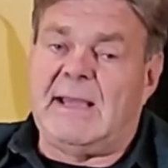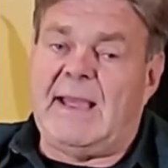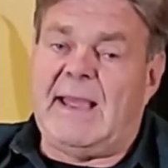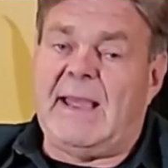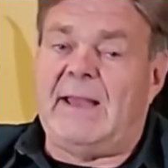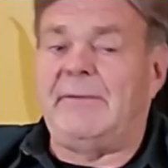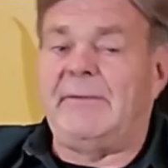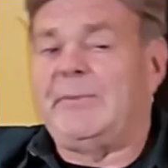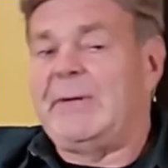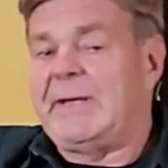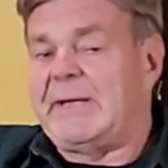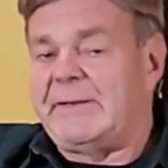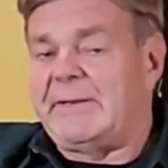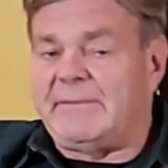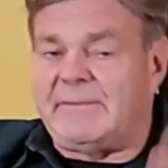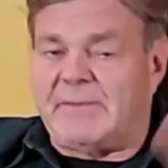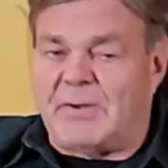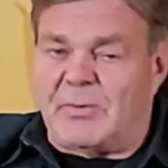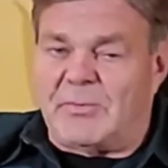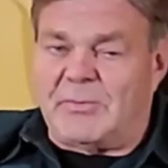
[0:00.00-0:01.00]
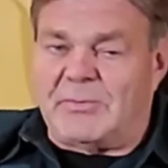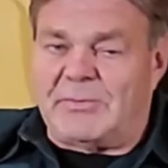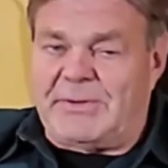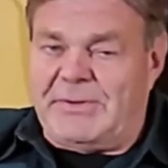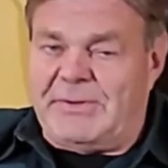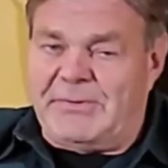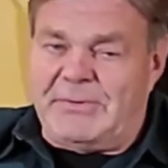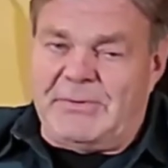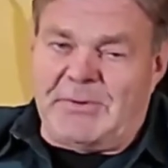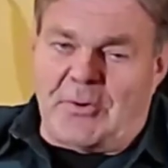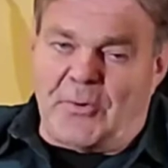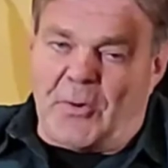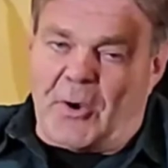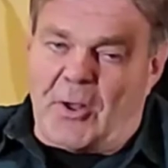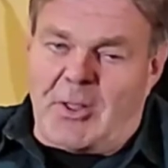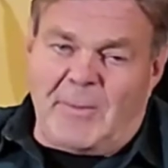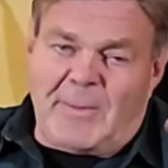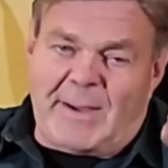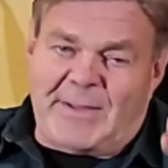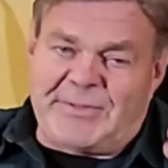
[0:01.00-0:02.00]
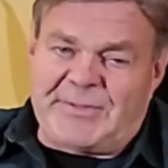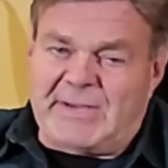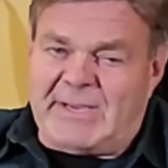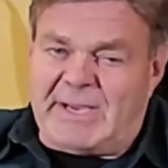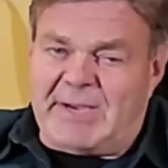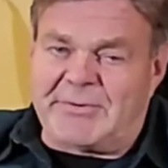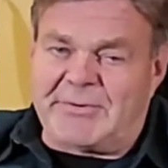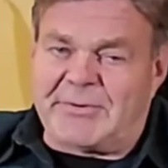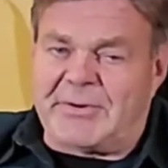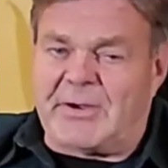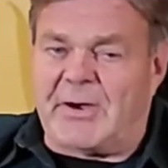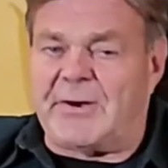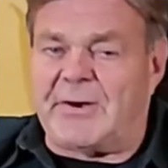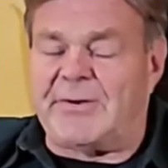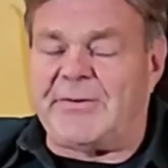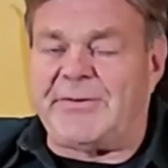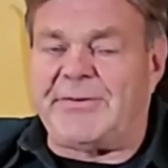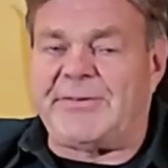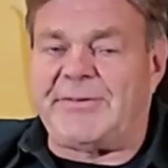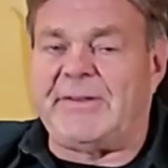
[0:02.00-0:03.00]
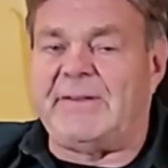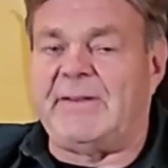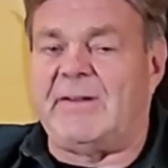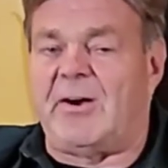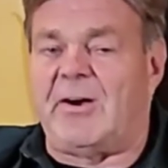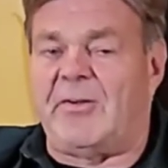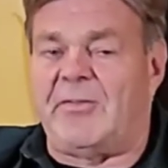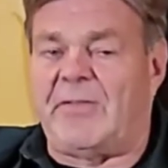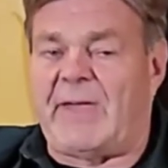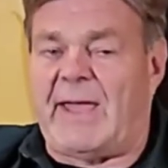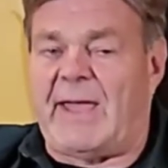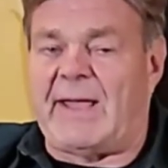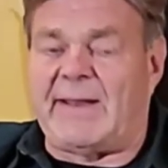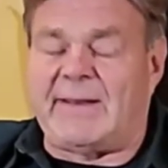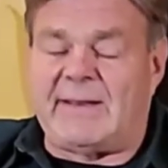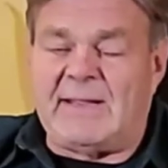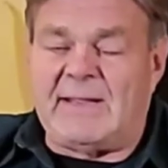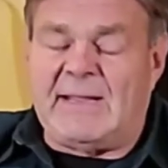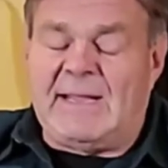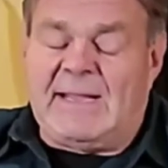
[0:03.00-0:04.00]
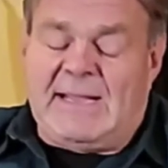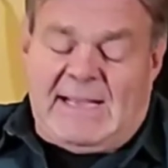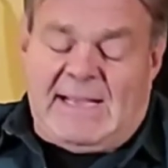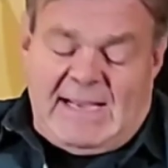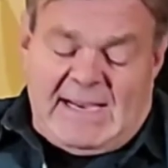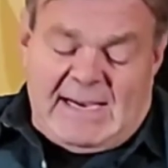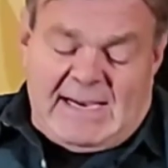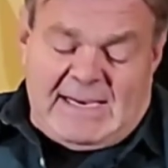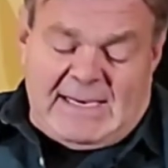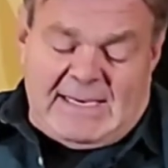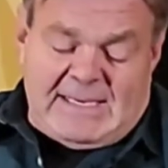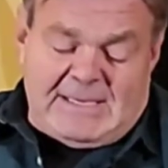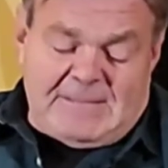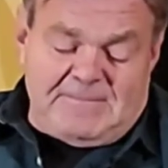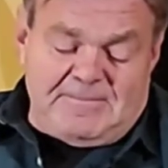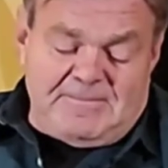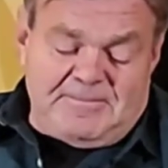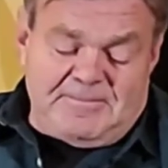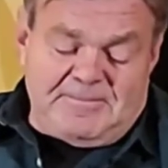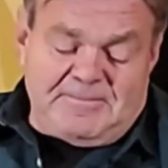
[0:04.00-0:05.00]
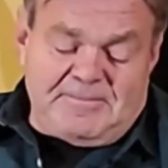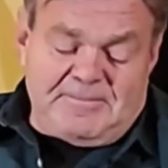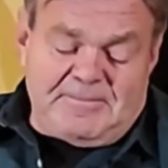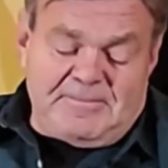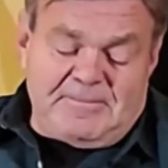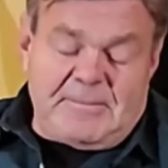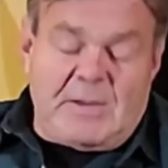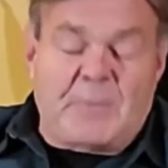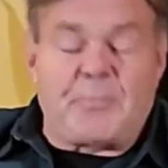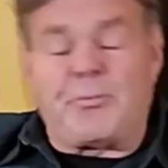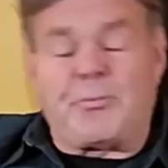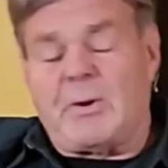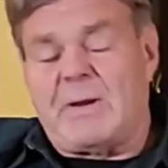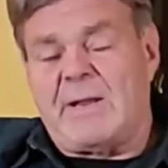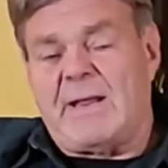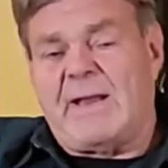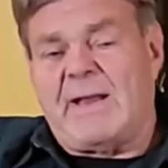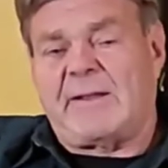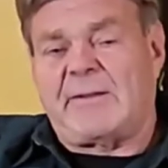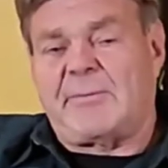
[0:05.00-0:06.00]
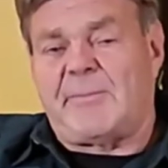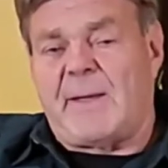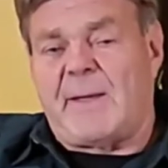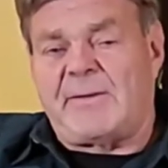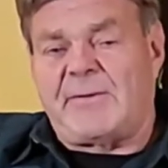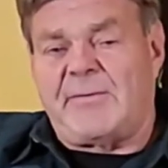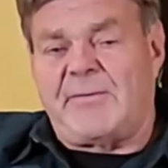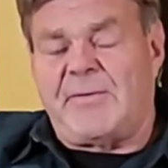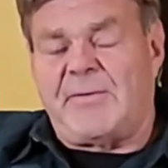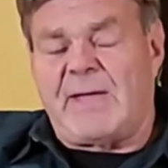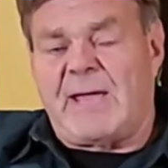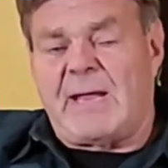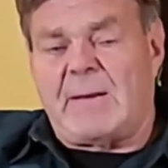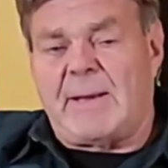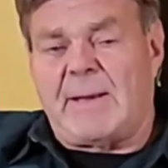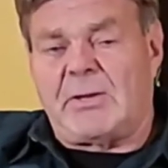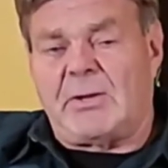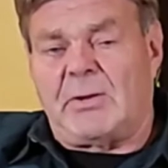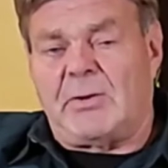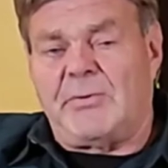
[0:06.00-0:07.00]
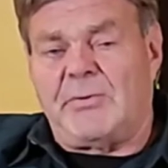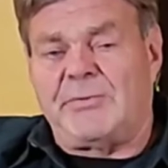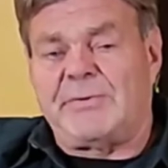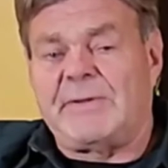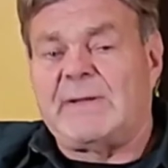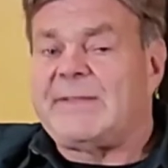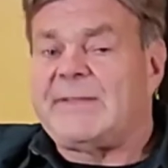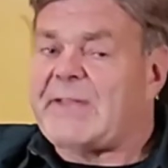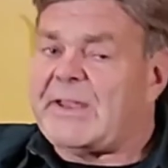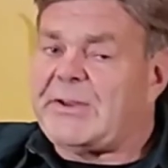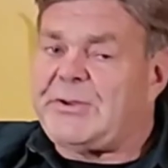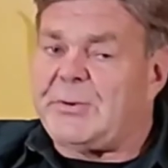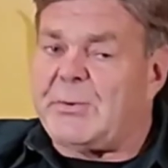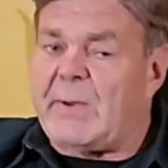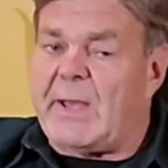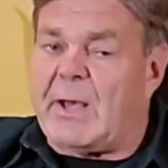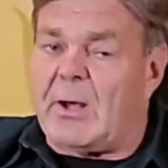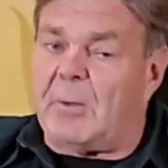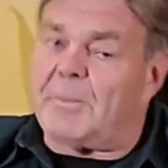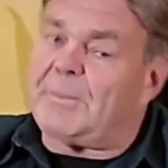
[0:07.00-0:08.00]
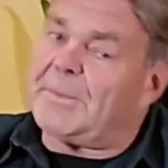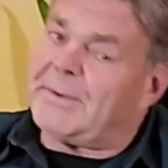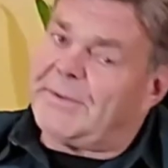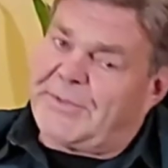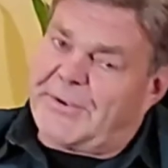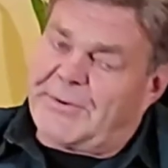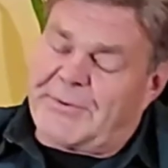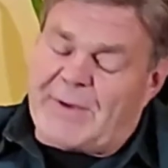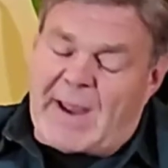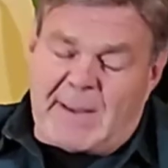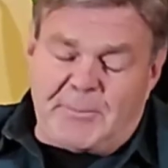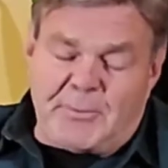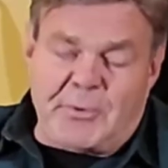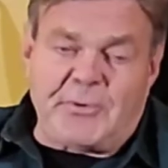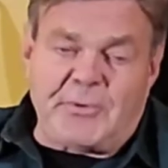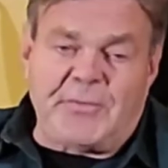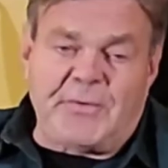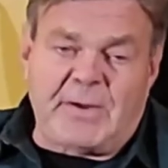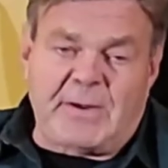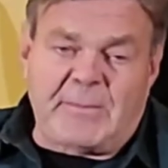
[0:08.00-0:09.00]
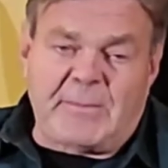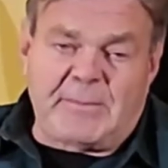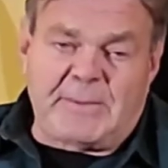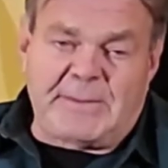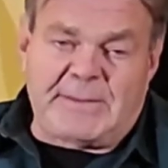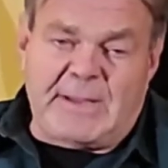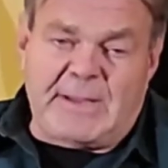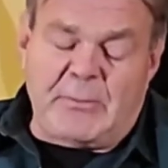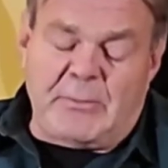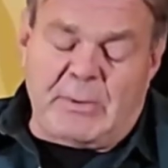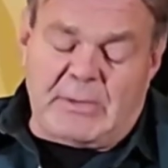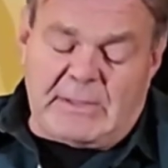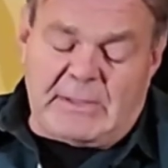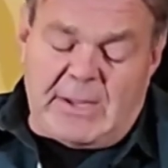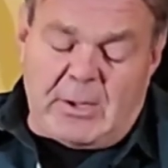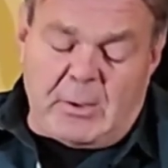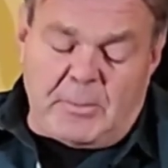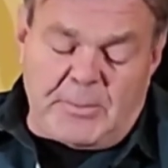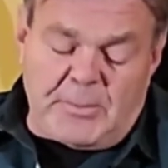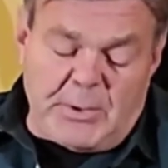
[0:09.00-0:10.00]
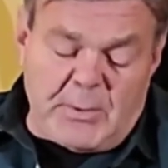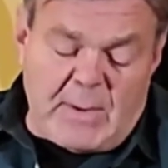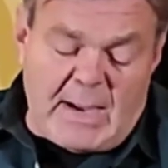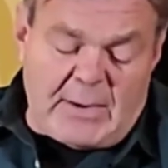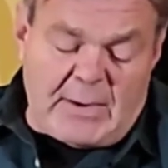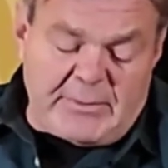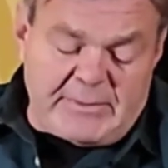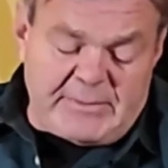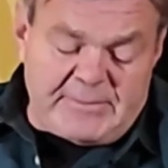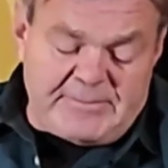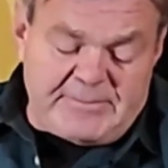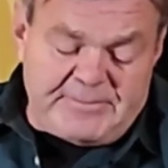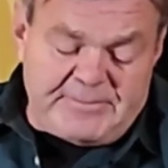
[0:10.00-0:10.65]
And we can go, you know, all about the gutter guards and all that. Uh, they're pretty inexpensive. You get them at Lowe's. They do help. They're not perfect, but they will help you out.